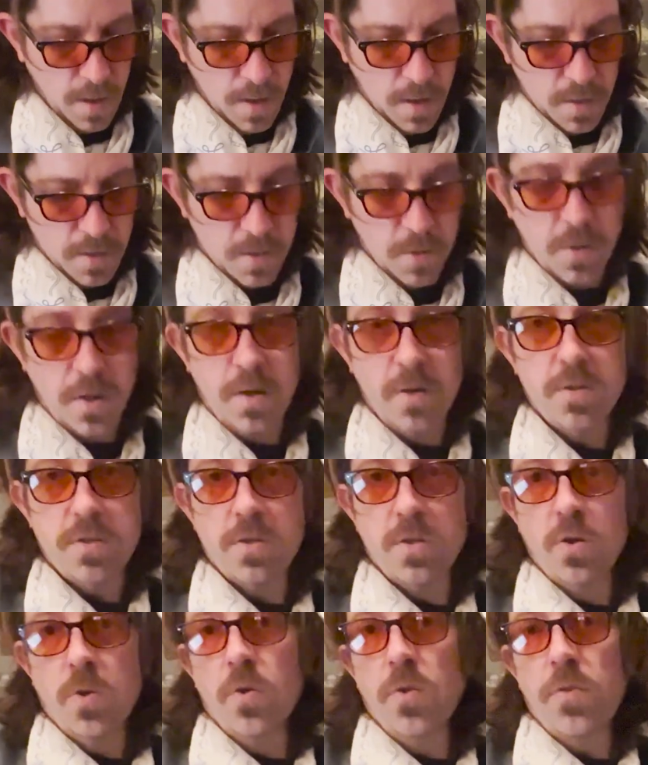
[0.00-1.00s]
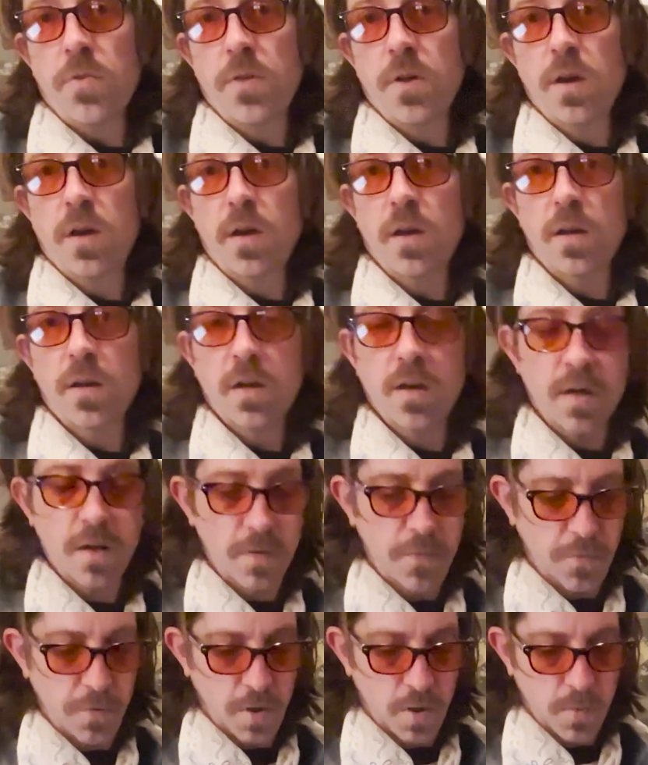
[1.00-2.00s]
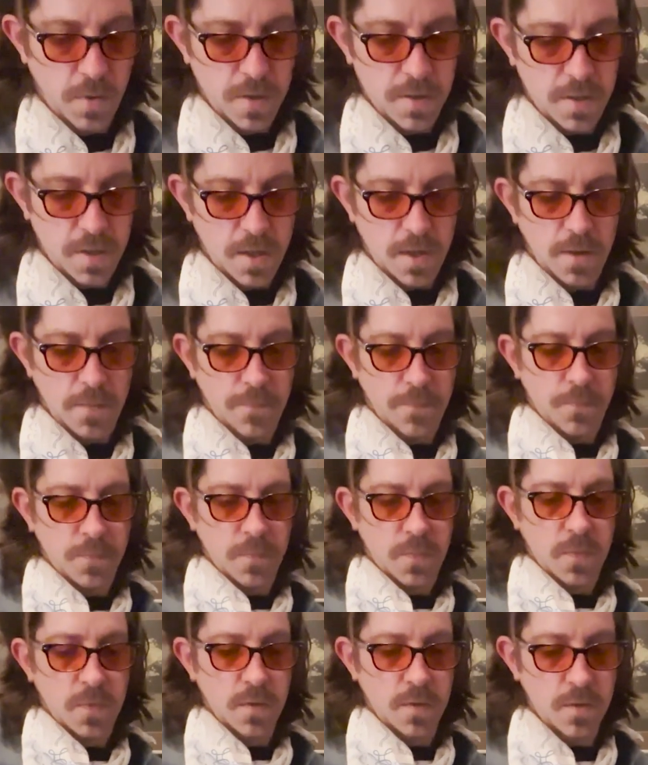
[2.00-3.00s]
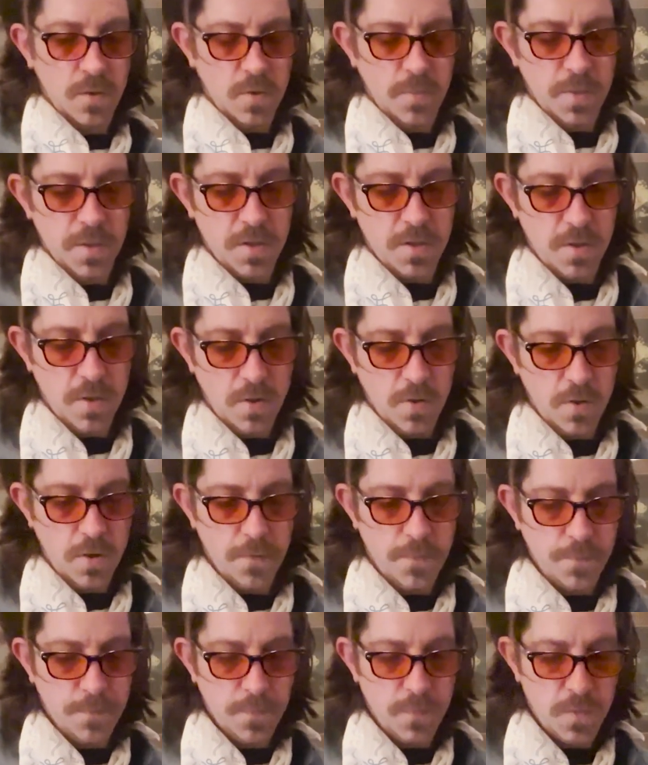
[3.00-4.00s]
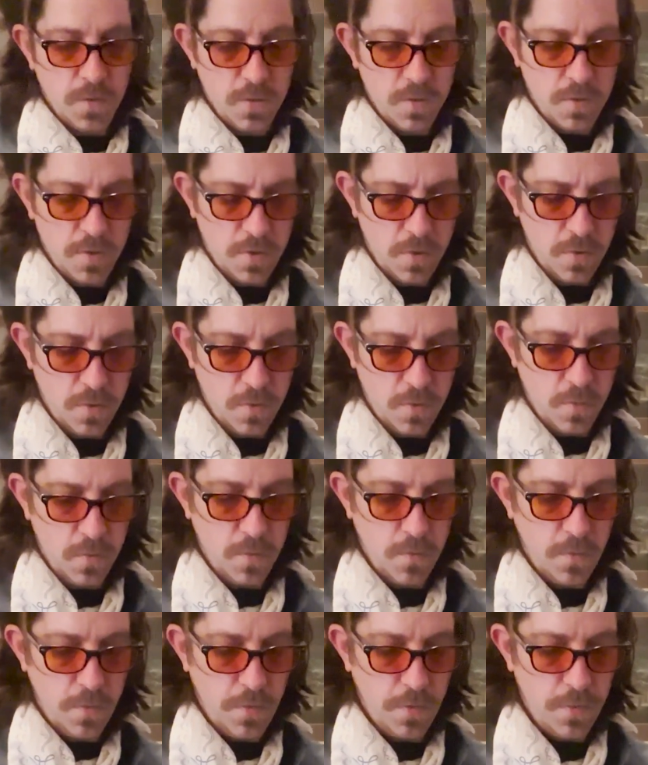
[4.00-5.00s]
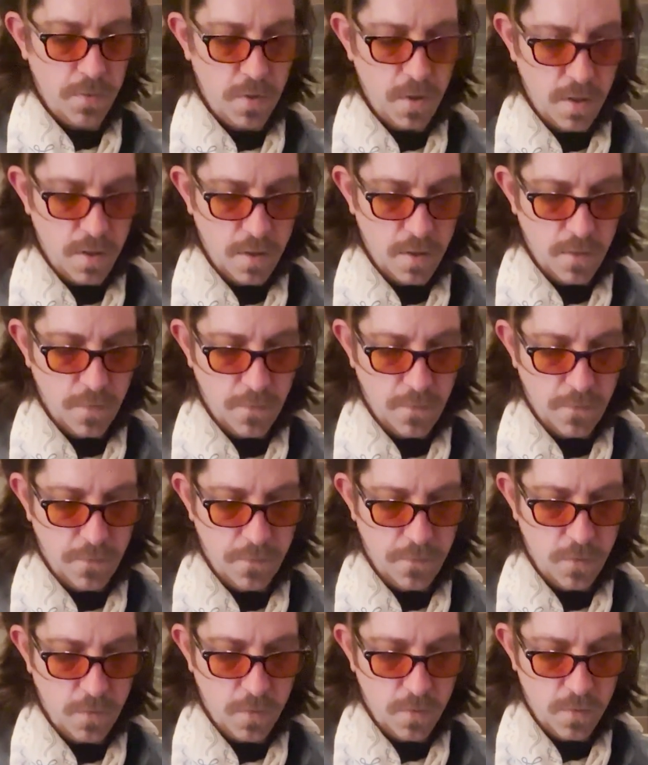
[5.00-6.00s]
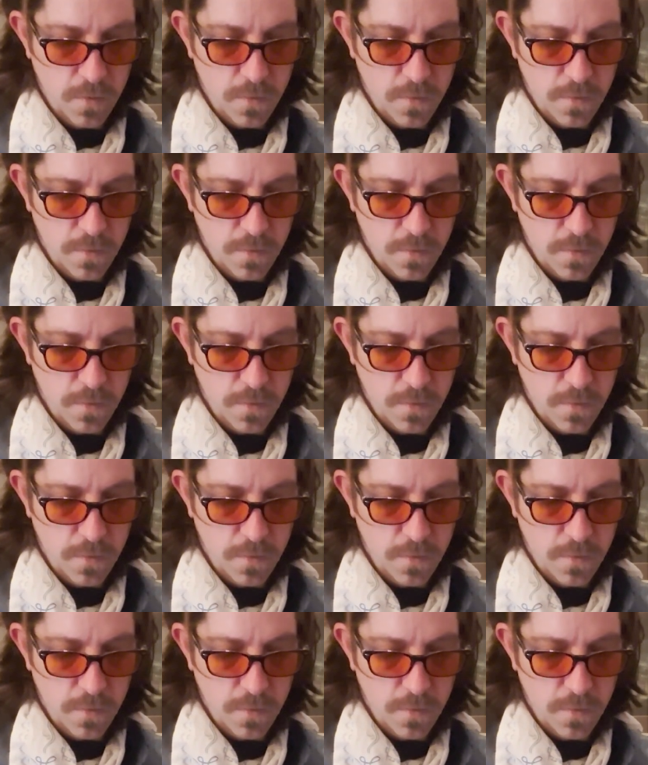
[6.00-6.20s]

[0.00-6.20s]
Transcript: So here's the whole thing for you one time. A little bit slower. 2, 3, 4.